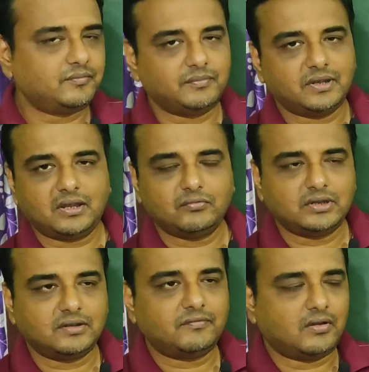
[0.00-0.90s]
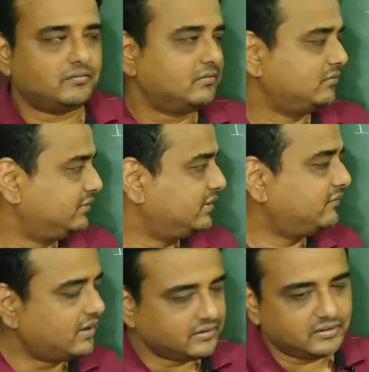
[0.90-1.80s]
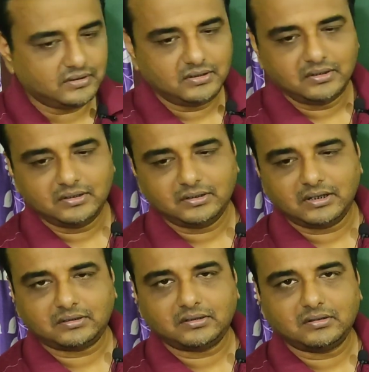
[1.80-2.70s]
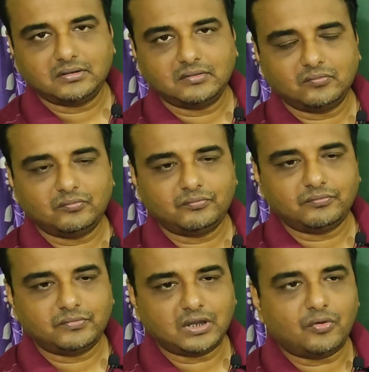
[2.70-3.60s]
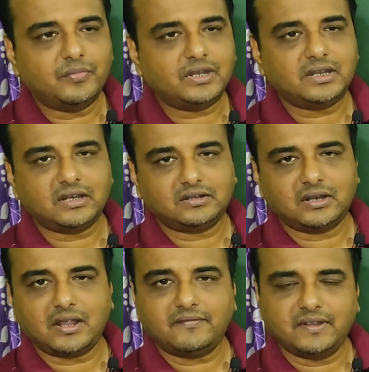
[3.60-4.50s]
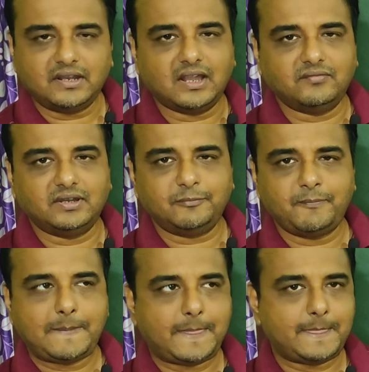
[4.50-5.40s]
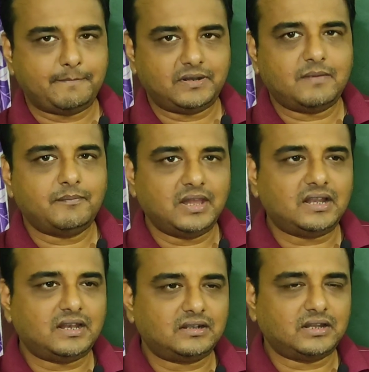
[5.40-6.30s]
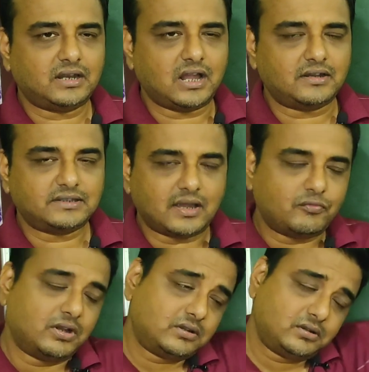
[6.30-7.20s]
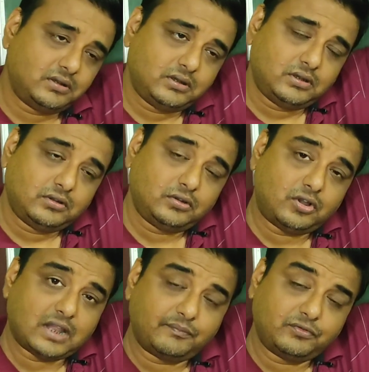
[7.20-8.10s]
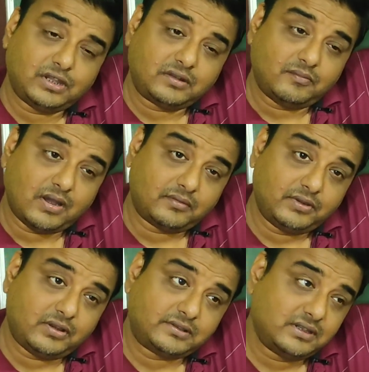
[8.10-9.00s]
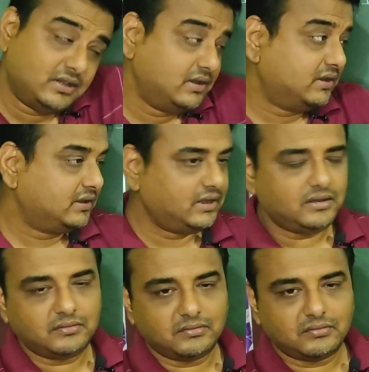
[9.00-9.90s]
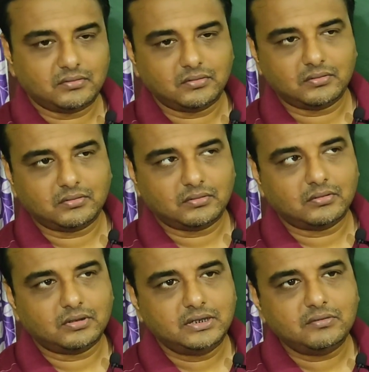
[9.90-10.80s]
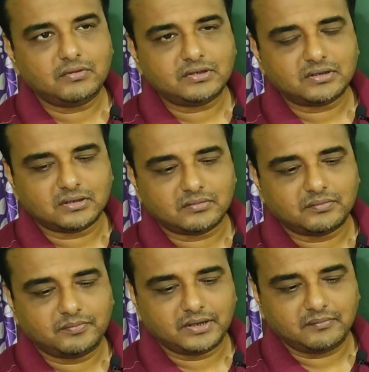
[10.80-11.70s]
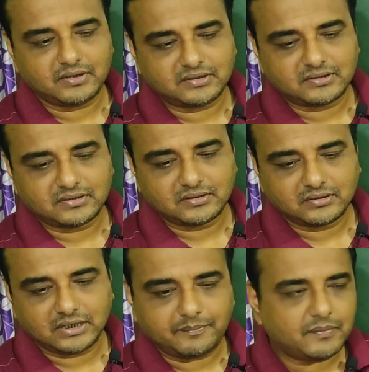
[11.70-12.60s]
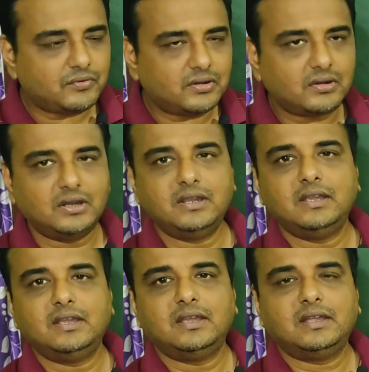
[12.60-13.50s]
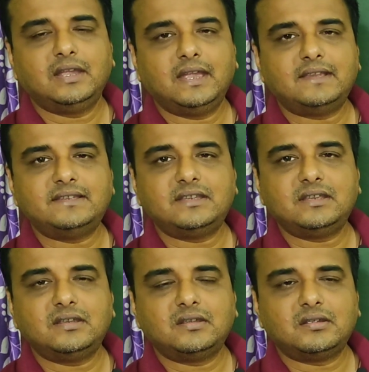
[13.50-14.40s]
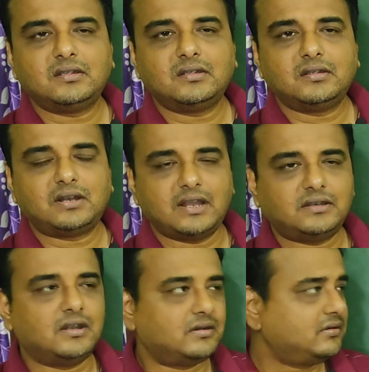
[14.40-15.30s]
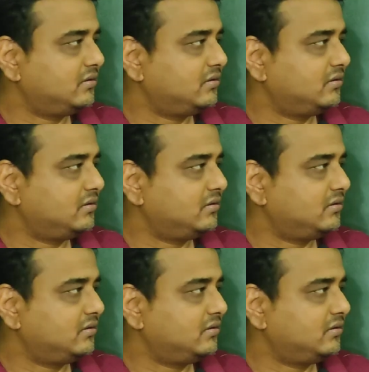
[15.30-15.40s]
Pamela we can find that the women character are very lively, but the male character are somewhat not up to that mark, because he was very much capable as a writer